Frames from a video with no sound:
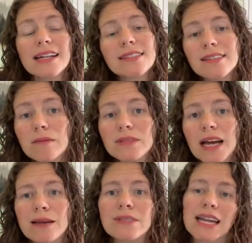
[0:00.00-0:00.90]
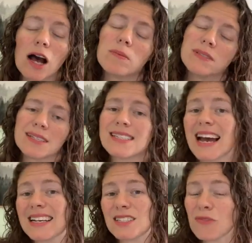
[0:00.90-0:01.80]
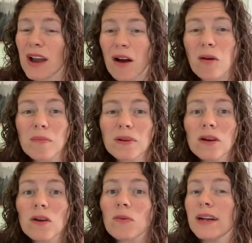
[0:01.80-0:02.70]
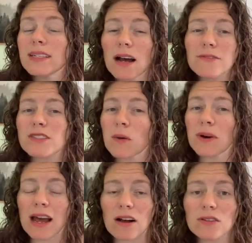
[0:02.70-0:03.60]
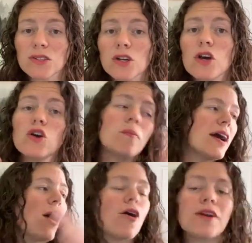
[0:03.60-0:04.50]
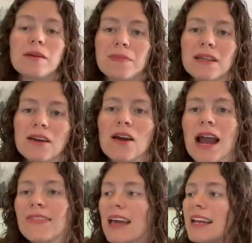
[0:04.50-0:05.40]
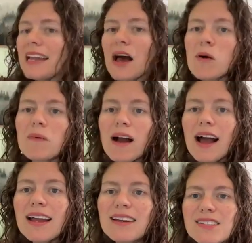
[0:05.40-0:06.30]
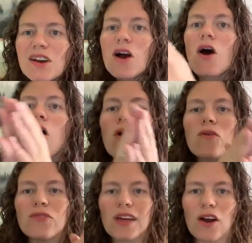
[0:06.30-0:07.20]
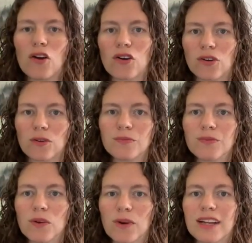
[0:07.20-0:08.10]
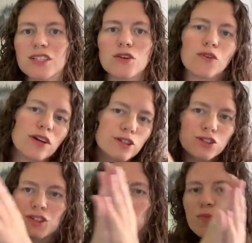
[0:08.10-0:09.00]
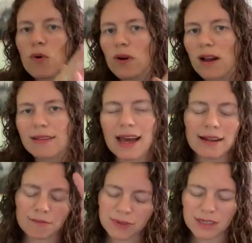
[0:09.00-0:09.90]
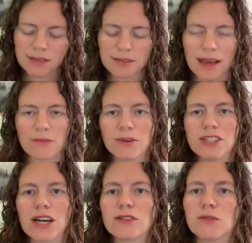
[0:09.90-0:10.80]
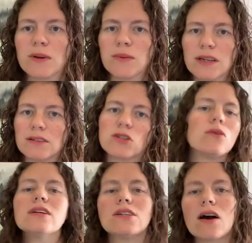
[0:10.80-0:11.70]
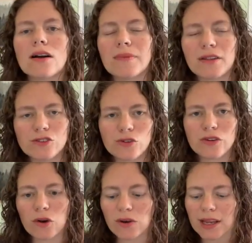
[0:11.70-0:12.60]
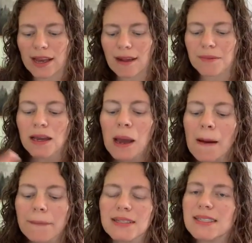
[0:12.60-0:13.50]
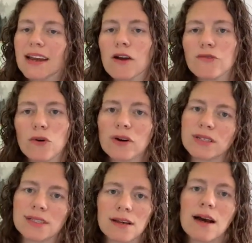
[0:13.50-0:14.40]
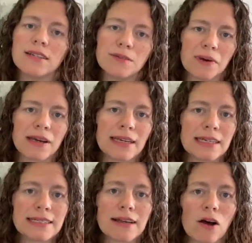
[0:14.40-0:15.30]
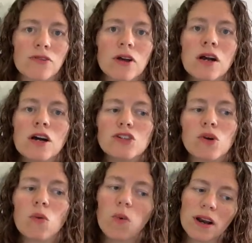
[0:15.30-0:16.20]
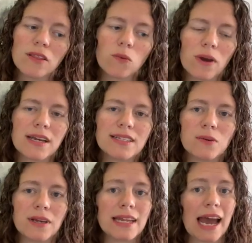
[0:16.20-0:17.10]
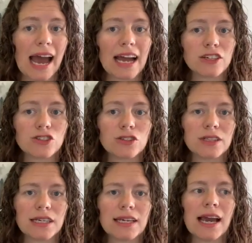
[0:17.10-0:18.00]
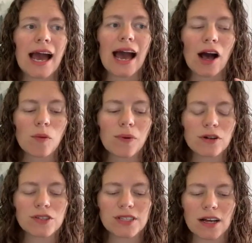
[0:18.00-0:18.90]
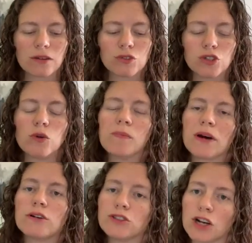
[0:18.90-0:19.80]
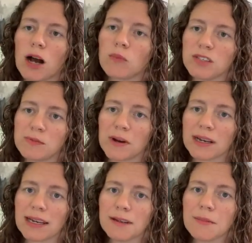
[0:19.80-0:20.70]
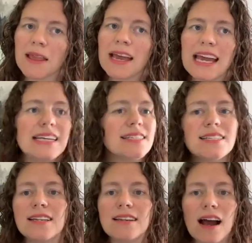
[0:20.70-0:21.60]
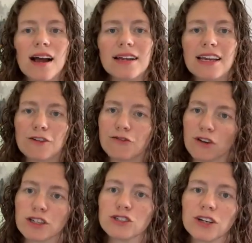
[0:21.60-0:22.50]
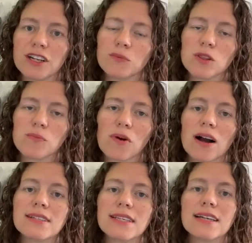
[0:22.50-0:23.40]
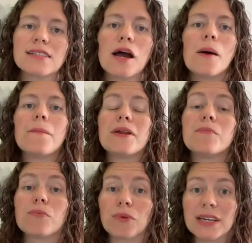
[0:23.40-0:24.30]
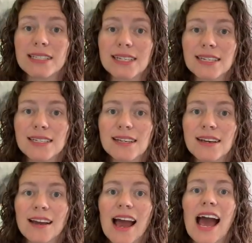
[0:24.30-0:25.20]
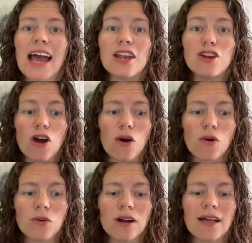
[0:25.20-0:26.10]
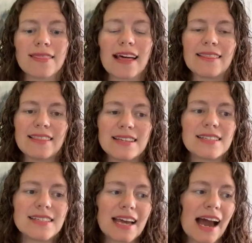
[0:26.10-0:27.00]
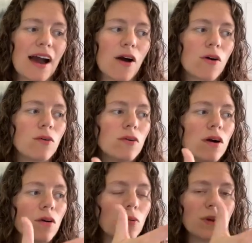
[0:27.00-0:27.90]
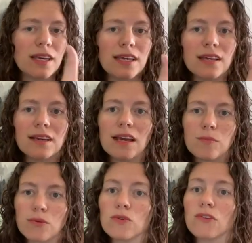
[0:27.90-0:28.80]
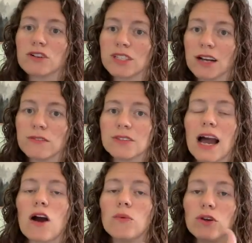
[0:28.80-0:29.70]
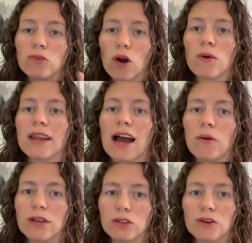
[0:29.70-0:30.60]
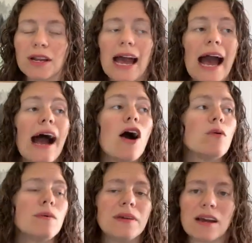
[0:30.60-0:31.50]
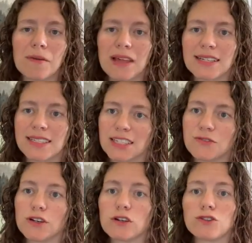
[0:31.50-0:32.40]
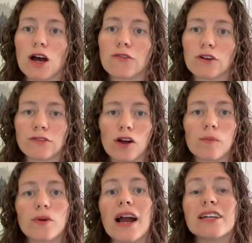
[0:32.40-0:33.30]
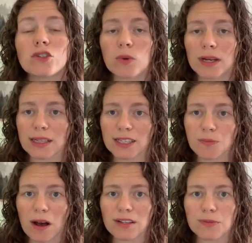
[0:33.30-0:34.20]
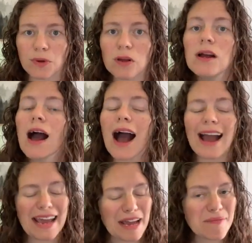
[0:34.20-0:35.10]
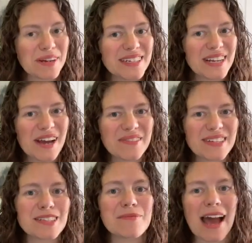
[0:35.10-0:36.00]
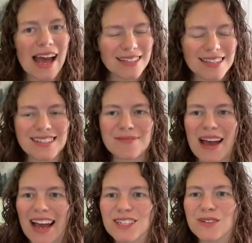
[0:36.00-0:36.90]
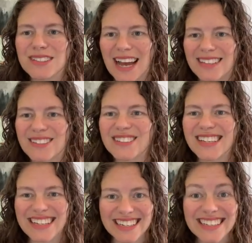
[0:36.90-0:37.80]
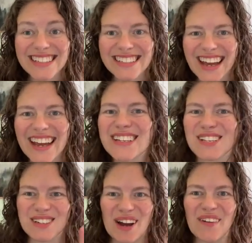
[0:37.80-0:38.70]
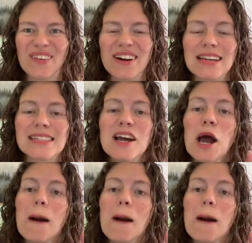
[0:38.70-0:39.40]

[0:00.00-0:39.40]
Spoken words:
And sometimes it helps us to ask for help, right, of someone else who might already be there, and they can help guide us over that hurdle, right? And so if you're interested in support on that, please, reach out to me. We can totally talk about the Joy of Coding Academy. But today our focus is on debugging itself. So one of the ways that we can actually help ourselves do a better job with debugging is to not get frustrated with the process, but embrace it and know that this is how we improve ourselves, how we grow and how we learn and how we become that 6-figure software developer as quickly as possible. I am going to dive into some actual tactical techniques today, so no worries.